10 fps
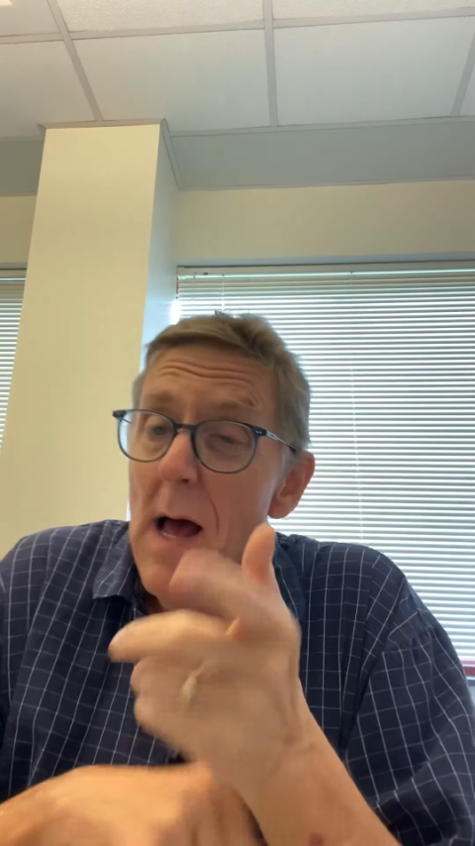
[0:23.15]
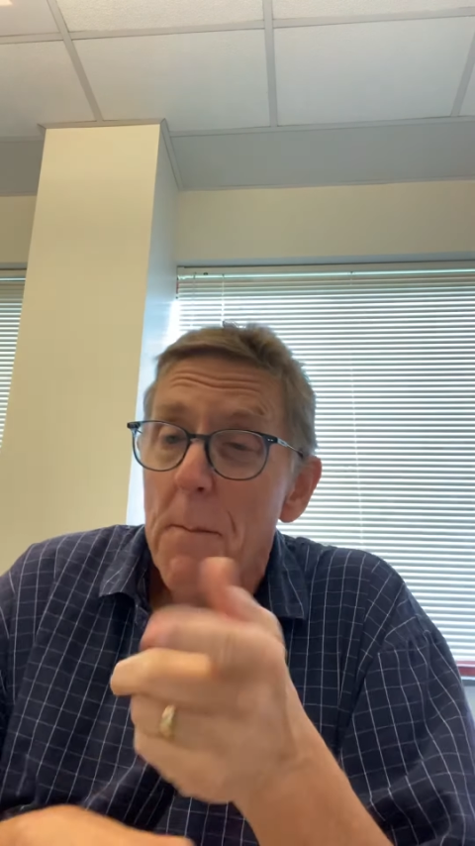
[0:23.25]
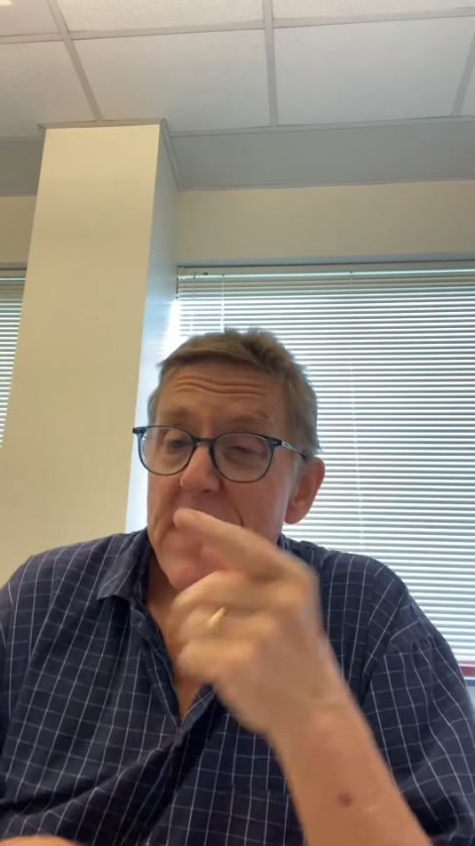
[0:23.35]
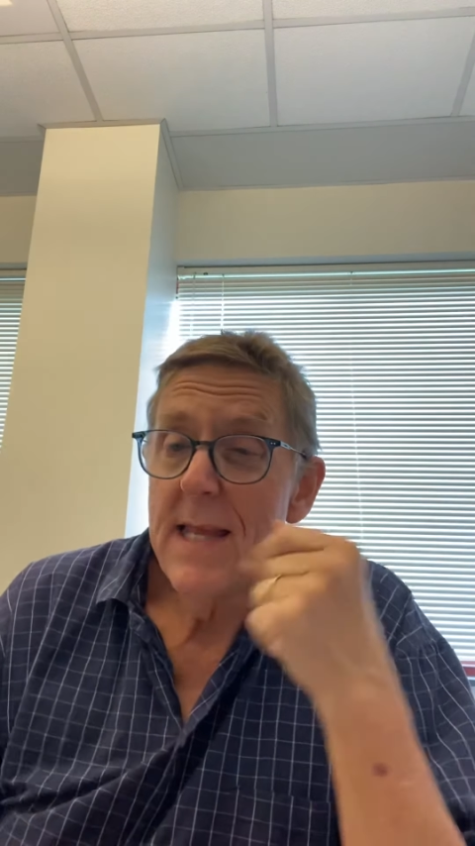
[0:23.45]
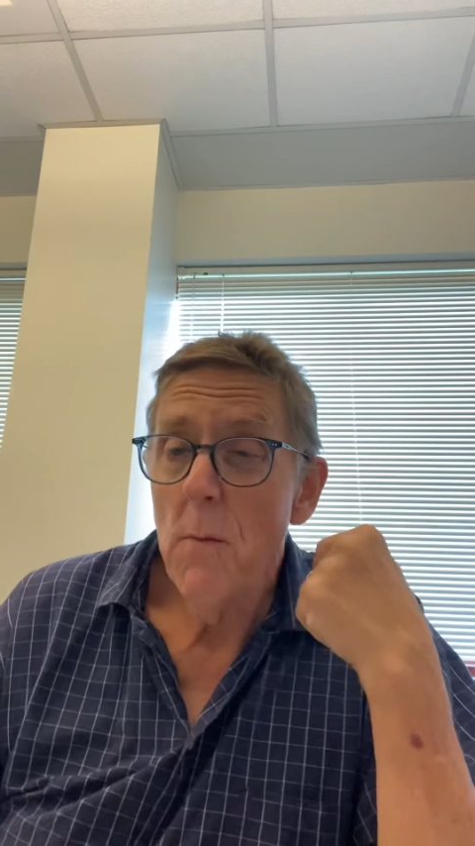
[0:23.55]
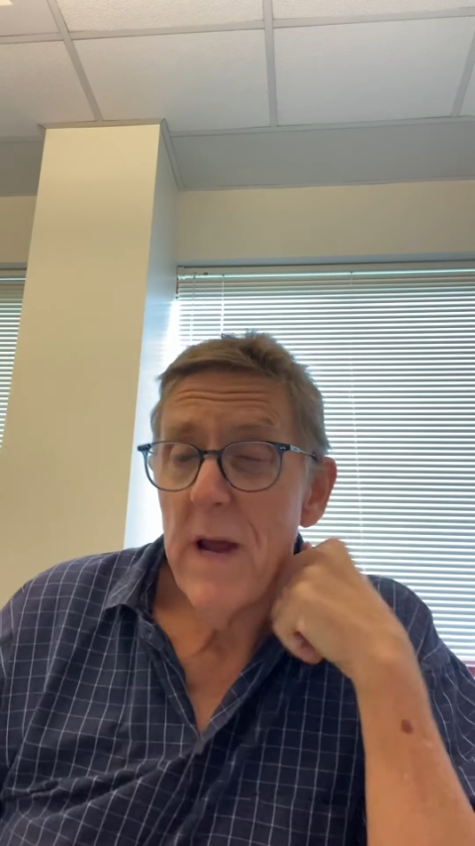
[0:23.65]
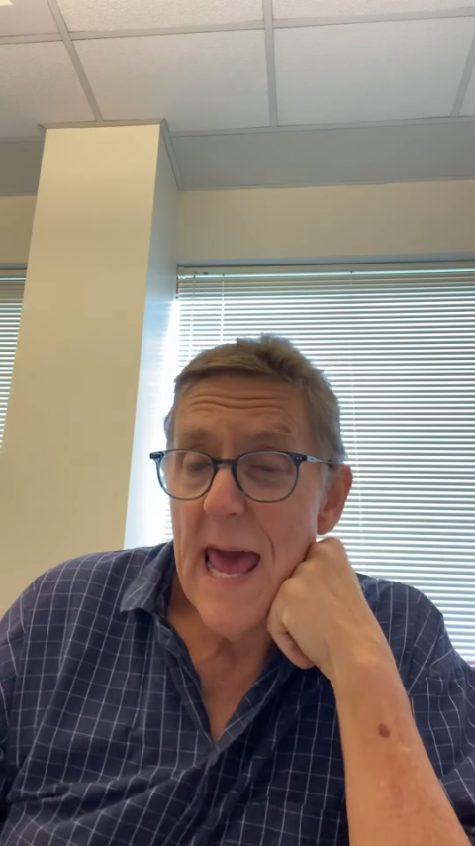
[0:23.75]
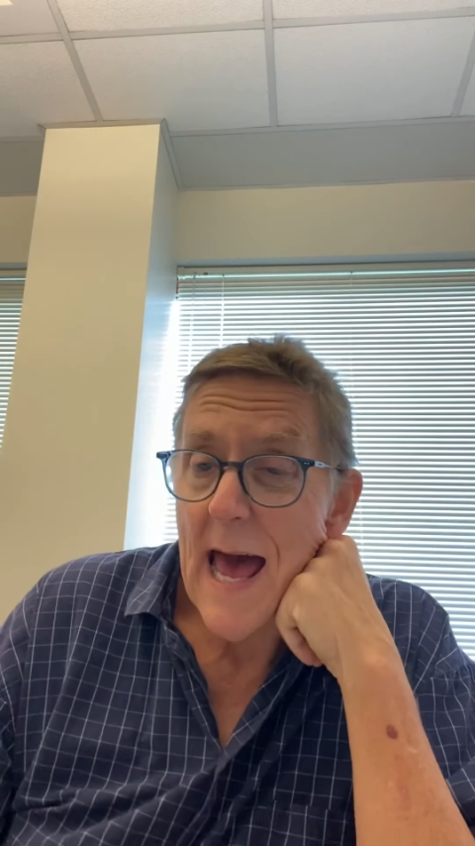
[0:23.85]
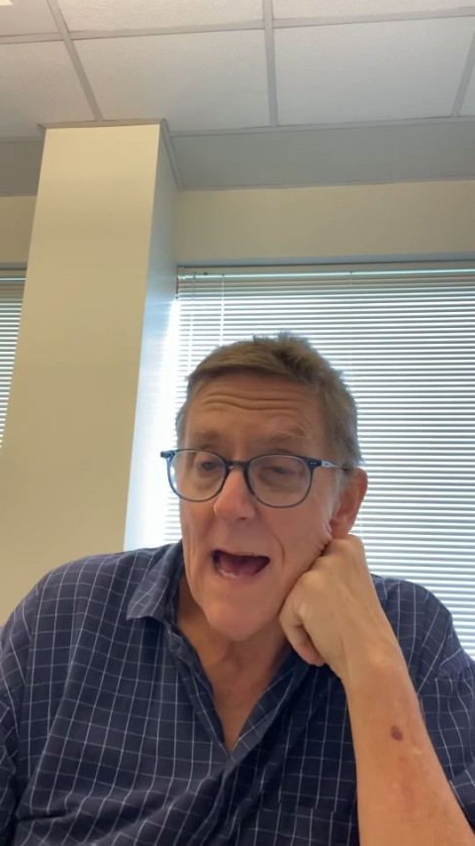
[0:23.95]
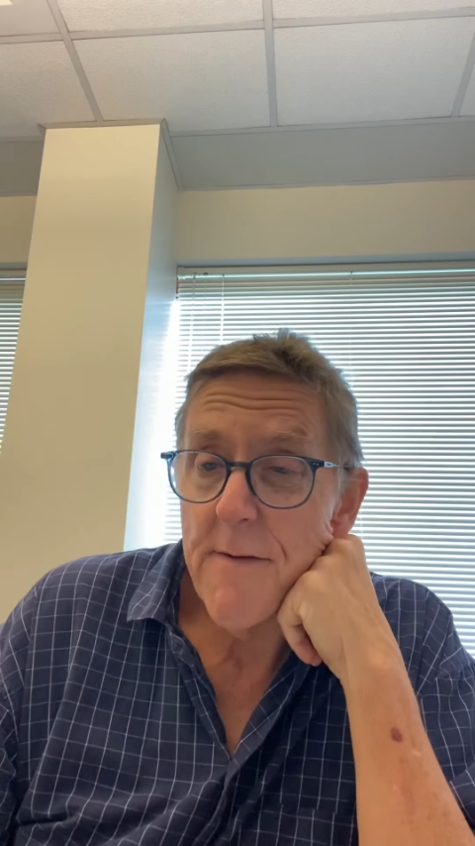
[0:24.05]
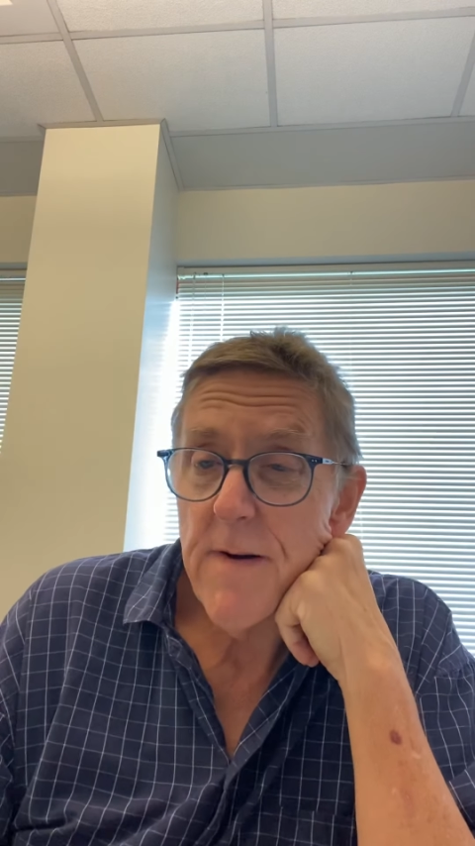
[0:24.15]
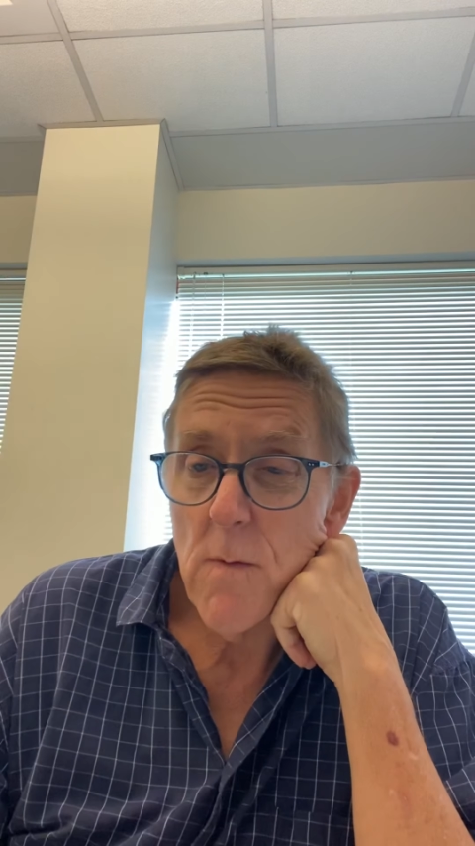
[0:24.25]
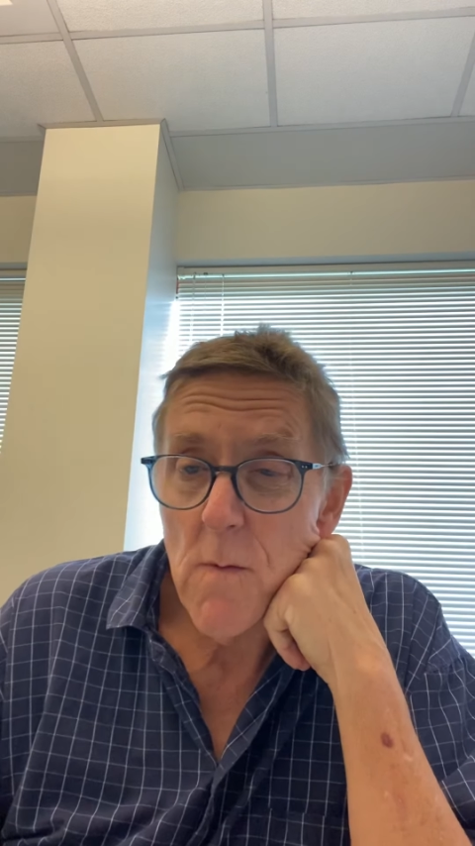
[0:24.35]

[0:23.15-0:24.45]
But then we have